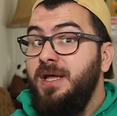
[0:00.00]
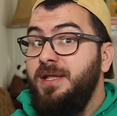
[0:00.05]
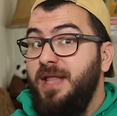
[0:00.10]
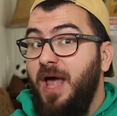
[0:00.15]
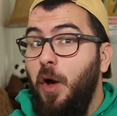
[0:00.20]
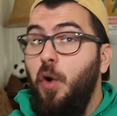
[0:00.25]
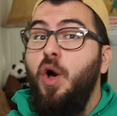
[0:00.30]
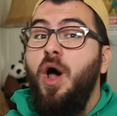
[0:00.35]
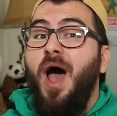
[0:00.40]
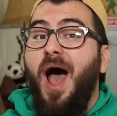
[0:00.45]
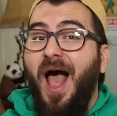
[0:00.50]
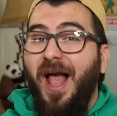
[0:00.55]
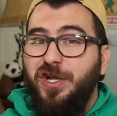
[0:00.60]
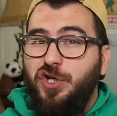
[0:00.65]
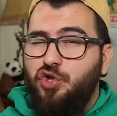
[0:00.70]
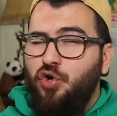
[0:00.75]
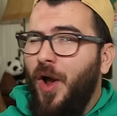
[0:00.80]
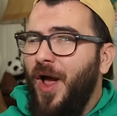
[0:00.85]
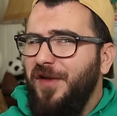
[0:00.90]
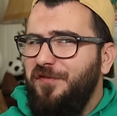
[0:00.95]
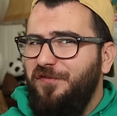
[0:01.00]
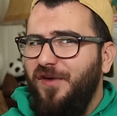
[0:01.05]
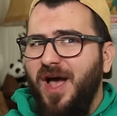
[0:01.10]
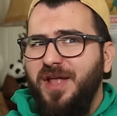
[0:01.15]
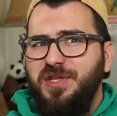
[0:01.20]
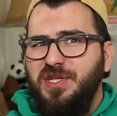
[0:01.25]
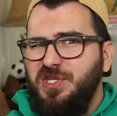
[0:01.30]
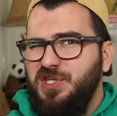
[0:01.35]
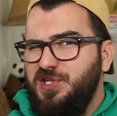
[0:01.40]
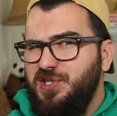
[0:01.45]
Now, I tried
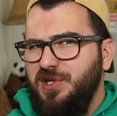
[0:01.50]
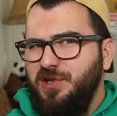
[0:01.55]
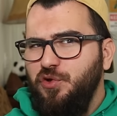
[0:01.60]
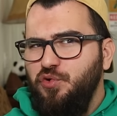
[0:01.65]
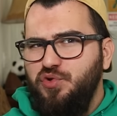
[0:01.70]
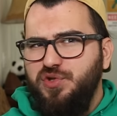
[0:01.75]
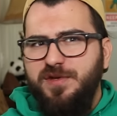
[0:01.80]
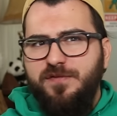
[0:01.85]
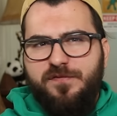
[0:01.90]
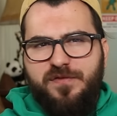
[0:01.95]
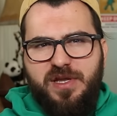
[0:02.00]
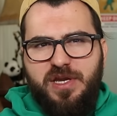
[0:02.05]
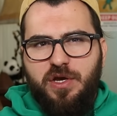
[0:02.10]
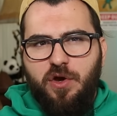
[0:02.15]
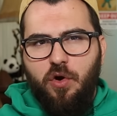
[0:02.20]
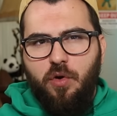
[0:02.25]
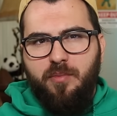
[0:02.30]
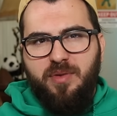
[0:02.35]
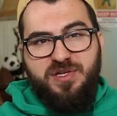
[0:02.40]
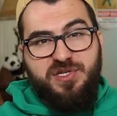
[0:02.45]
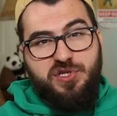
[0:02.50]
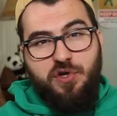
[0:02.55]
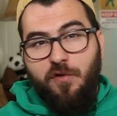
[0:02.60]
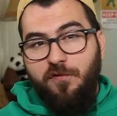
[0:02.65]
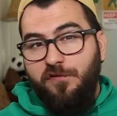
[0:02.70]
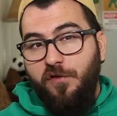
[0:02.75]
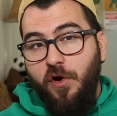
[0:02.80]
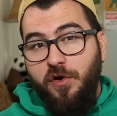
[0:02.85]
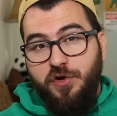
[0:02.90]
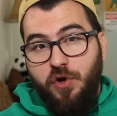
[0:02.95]
finding this elusive video, but so
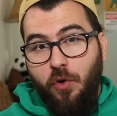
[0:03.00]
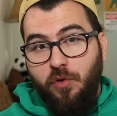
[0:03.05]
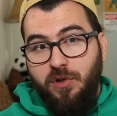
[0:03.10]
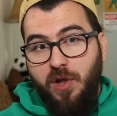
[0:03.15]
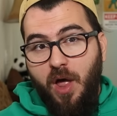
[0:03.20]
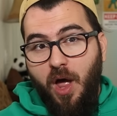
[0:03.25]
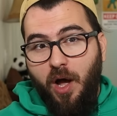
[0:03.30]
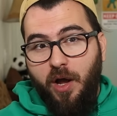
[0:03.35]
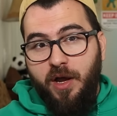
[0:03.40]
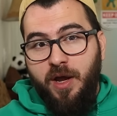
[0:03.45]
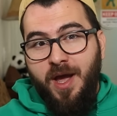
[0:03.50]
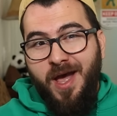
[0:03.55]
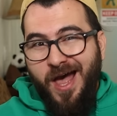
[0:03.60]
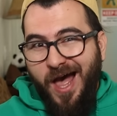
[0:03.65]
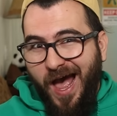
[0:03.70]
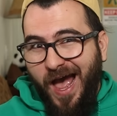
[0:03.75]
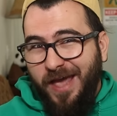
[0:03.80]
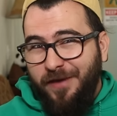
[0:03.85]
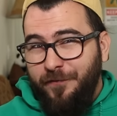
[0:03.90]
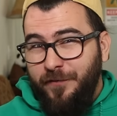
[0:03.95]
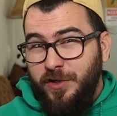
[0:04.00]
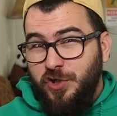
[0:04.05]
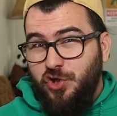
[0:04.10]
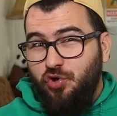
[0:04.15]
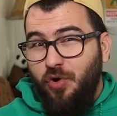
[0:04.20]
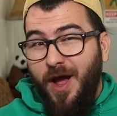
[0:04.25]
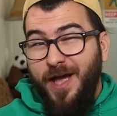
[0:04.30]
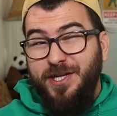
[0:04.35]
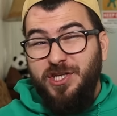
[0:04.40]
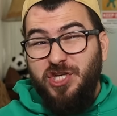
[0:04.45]
far no luck. I even
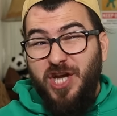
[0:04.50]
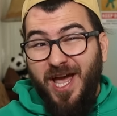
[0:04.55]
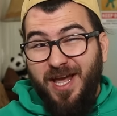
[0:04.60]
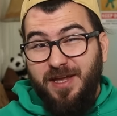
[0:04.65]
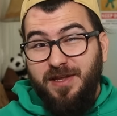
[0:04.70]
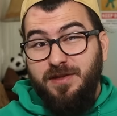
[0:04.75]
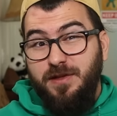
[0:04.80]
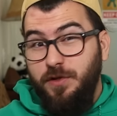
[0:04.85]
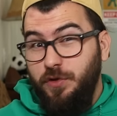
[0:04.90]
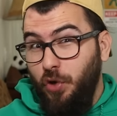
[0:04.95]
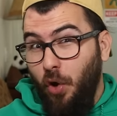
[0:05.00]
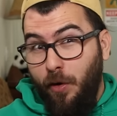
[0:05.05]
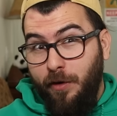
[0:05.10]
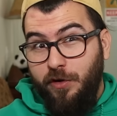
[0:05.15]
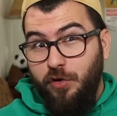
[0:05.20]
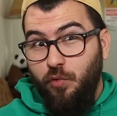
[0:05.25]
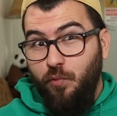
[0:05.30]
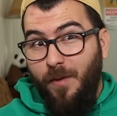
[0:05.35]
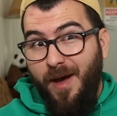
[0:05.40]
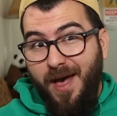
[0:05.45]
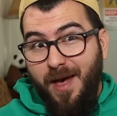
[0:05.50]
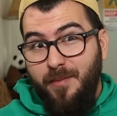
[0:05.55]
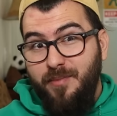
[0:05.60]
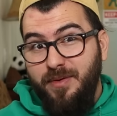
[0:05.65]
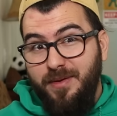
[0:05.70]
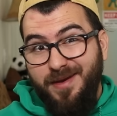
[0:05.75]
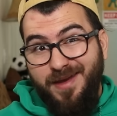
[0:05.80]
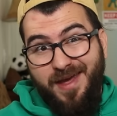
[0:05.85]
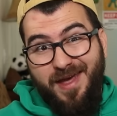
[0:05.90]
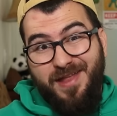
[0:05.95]
tried checking the darker
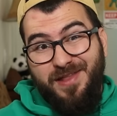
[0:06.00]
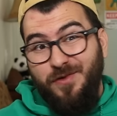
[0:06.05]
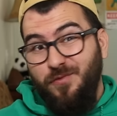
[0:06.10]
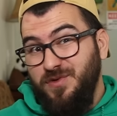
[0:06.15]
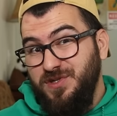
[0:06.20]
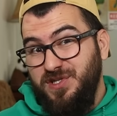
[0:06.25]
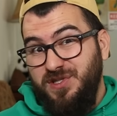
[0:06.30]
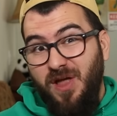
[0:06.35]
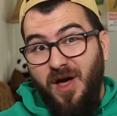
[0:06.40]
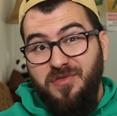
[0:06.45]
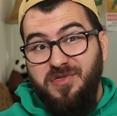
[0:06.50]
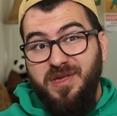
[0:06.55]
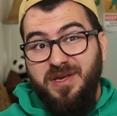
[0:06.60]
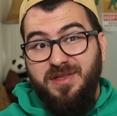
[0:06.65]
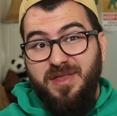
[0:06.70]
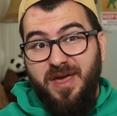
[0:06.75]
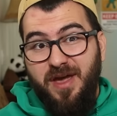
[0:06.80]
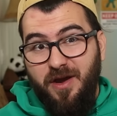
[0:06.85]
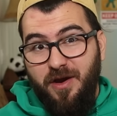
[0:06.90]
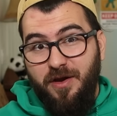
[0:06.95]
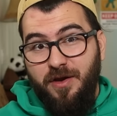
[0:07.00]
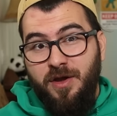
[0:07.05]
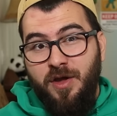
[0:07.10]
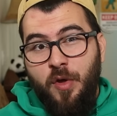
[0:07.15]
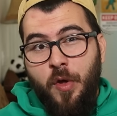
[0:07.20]
web, and there was nothing there.